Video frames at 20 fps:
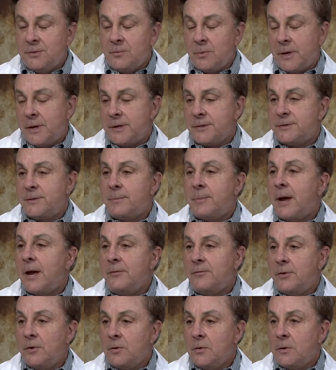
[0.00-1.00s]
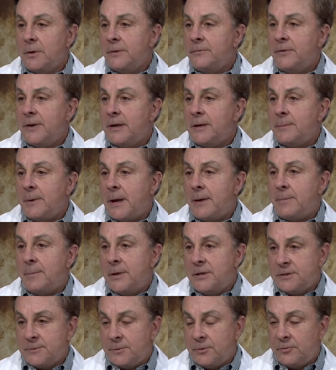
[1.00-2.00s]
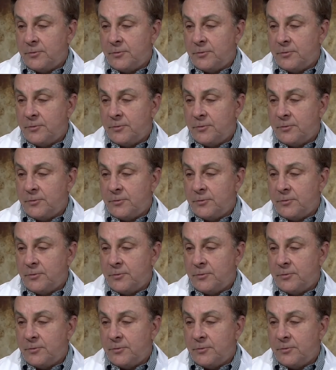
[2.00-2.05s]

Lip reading: was the bifocal invented by Benjamin